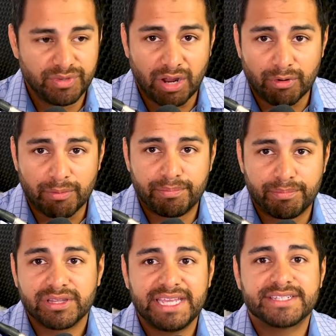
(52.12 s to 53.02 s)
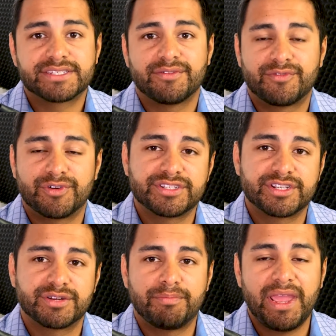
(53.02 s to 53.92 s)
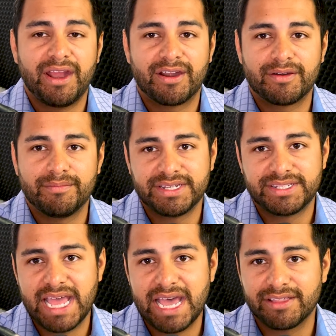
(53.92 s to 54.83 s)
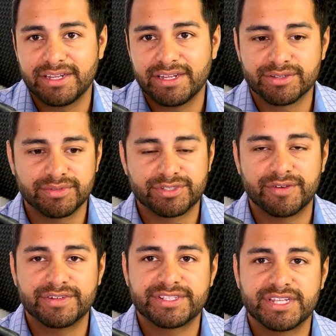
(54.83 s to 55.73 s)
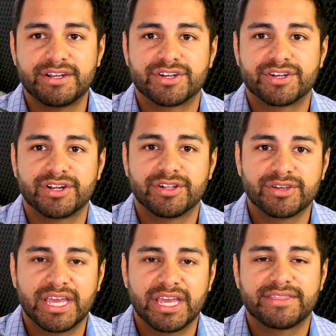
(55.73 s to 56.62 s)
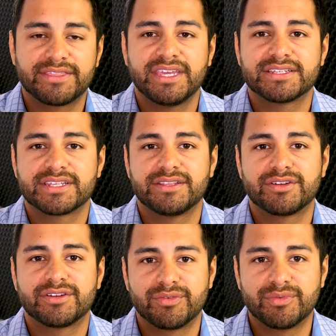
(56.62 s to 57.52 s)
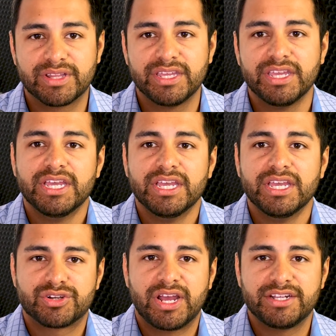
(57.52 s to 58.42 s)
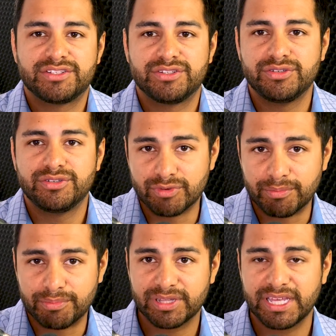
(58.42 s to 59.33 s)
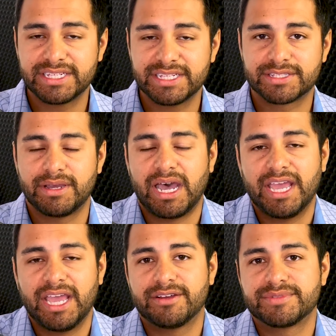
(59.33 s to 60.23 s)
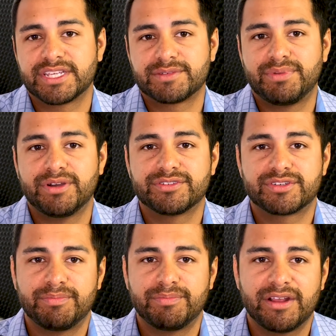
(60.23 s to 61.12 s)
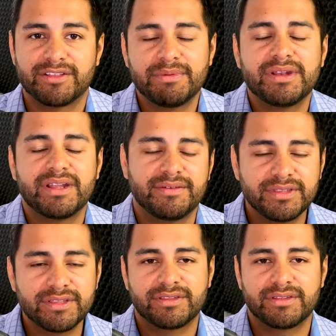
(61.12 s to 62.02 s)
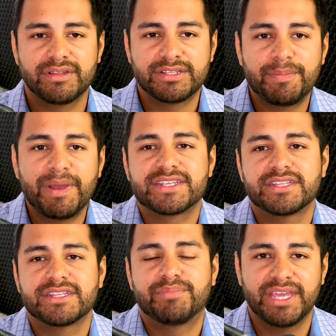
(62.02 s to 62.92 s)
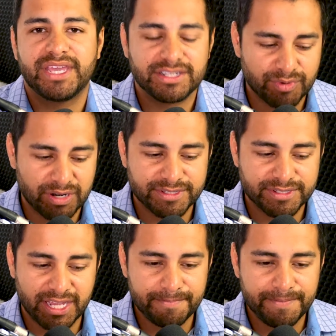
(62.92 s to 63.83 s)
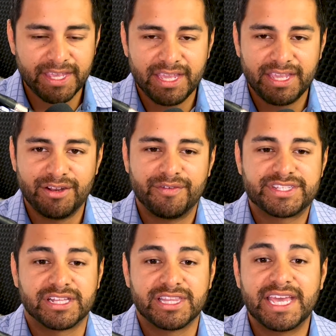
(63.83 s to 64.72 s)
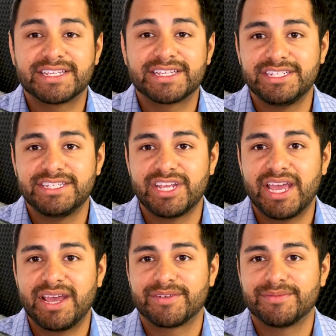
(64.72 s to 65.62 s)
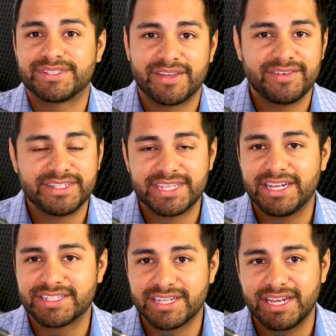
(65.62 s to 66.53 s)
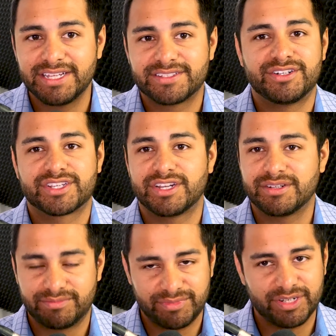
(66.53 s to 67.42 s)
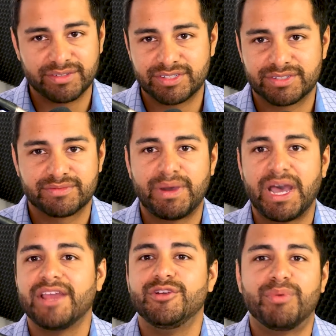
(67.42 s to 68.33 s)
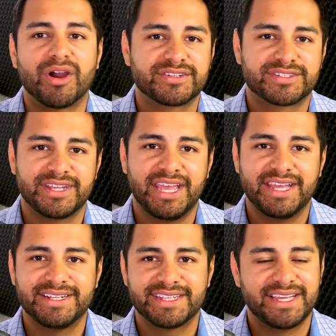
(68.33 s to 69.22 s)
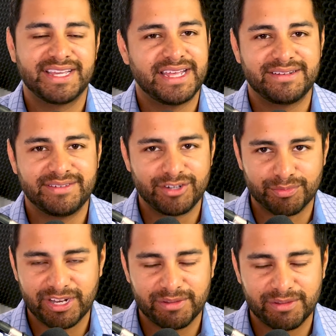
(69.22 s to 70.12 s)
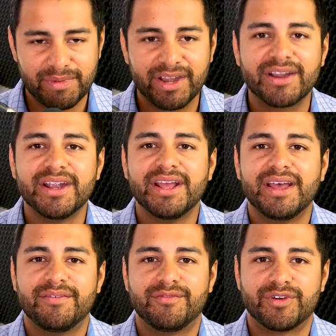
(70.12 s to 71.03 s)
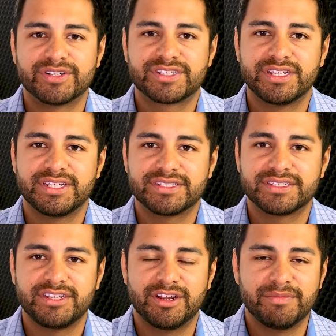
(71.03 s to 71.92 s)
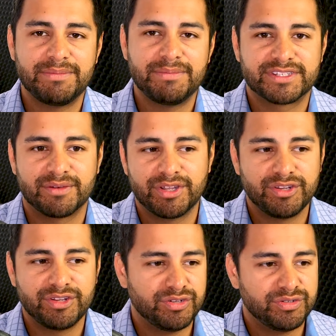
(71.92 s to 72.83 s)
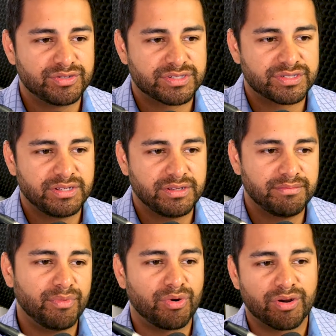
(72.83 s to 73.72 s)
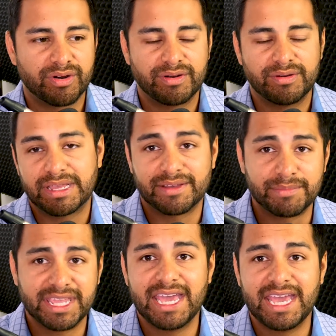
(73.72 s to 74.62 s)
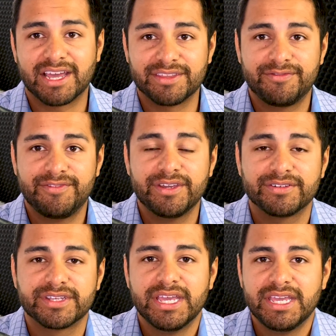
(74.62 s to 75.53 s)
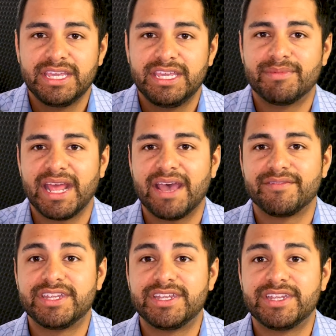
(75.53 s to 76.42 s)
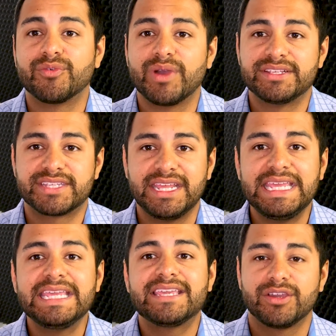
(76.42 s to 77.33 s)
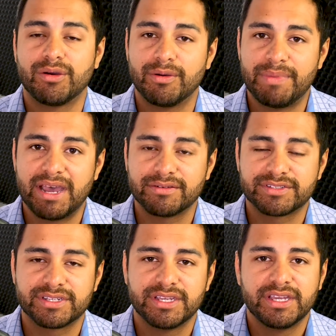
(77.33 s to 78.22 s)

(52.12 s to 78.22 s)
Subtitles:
a replace versus a repair mentality. So the service centers are going to look at things and they're going to really try to replace items as opposed to repair them. I mean, it depends on the plane is what I'm saying. You know, if it's a legacy jet from the 70s, 80s, 90s, they're just going to, you know, just buy new parts and your plane will be better. Versus, you know, maybe someone who's more like a mechanic on the field, he might have different ways that he can go about